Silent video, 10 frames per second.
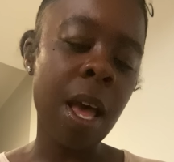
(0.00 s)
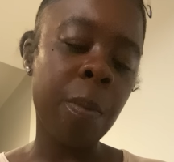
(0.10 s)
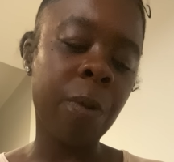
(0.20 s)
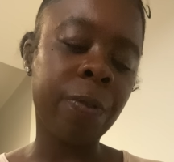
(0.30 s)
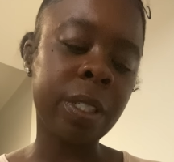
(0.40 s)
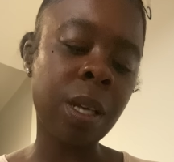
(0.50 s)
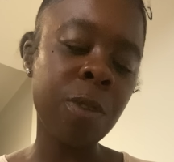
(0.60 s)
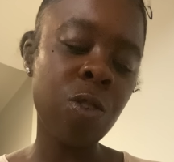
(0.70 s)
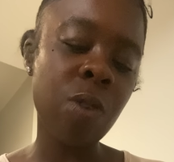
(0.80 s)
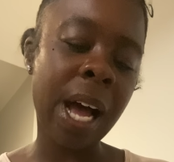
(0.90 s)
But for some
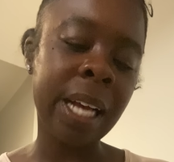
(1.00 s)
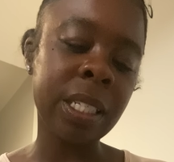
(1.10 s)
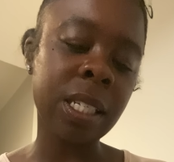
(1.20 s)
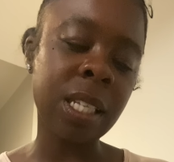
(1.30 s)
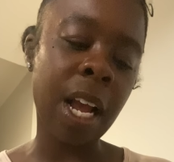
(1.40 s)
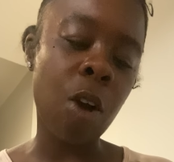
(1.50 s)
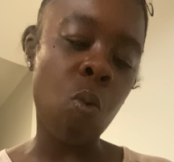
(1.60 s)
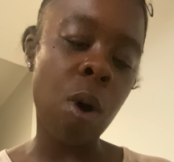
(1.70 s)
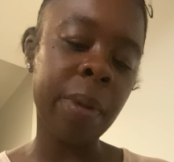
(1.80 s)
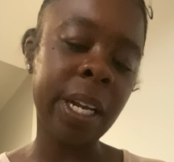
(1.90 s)
of you guys, it's like a
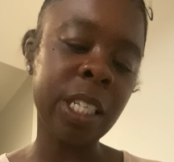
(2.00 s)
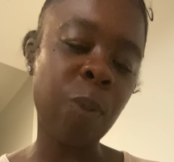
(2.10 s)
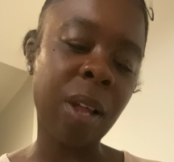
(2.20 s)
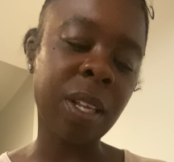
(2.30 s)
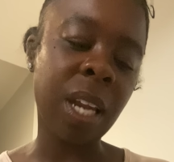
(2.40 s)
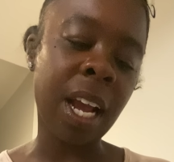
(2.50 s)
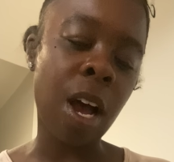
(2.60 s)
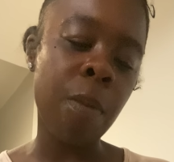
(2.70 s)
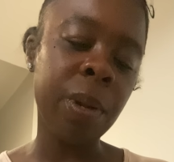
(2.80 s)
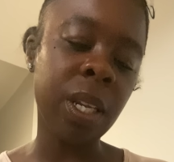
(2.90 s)
woman that's about to like
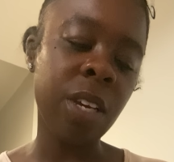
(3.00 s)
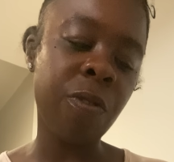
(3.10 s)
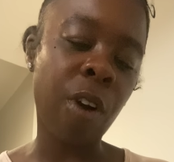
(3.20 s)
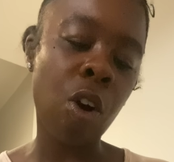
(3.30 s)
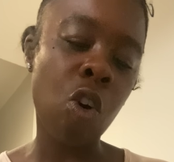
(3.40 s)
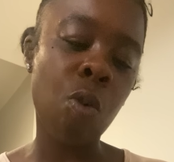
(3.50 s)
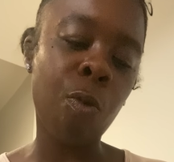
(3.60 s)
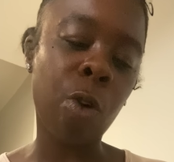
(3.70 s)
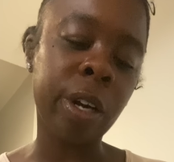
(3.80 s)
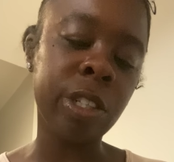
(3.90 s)
up and leave her home
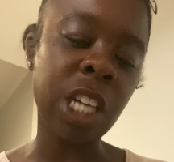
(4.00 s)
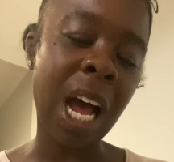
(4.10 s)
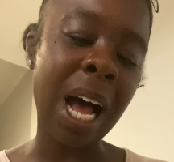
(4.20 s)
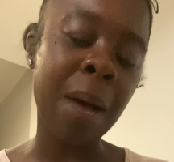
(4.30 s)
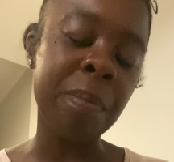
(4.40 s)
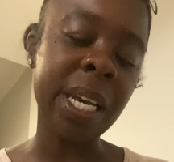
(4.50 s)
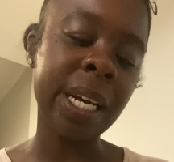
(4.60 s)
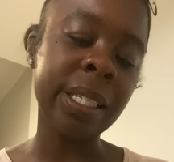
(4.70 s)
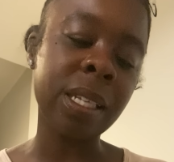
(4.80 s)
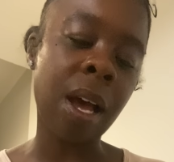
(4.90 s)
or her job
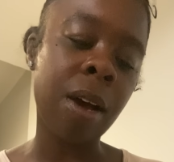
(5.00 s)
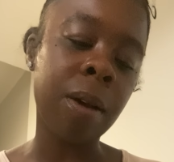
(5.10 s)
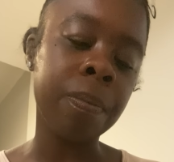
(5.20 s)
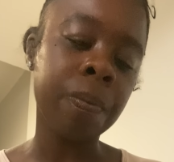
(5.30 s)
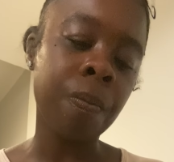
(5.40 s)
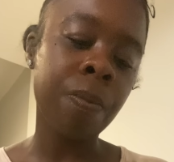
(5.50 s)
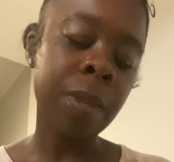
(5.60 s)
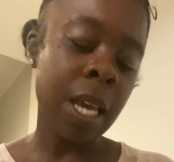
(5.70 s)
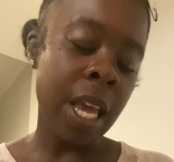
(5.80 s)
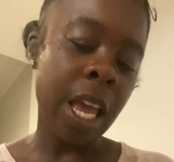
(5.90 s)
because um,
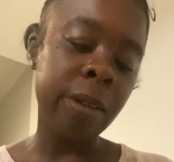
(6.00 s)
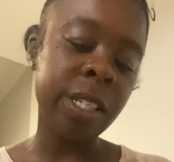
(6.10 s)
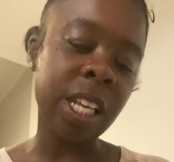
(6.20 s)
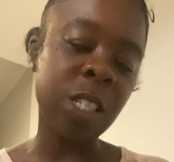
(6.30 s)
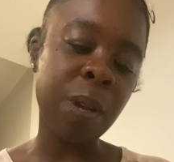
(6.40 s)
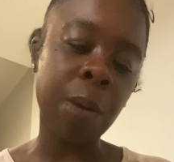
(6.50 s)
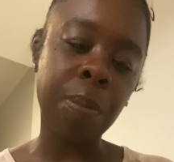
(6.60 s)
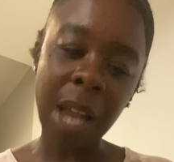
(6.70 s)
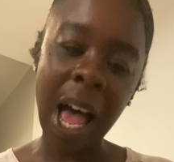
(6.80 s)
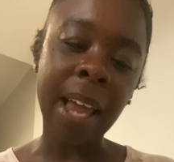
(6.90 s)
it's, it's been a
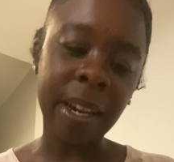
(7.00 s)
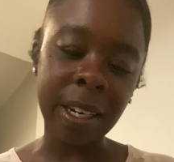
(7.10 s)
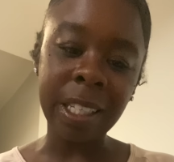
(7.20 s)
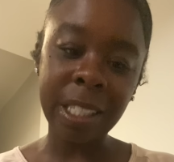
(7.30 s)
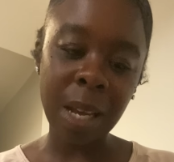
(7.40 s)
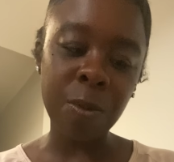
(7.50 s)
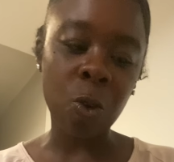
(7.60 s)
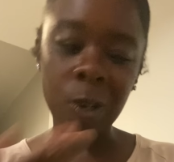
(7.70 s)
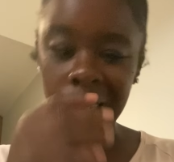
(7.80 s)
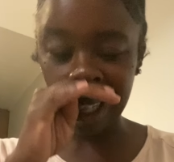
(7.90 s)
plot, an attempt
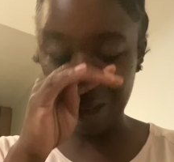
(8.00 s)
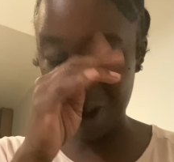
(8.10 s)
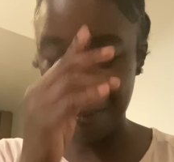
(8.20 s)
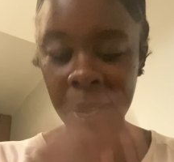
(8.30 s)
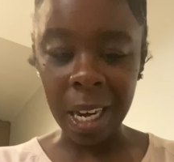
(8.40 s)
on another woman.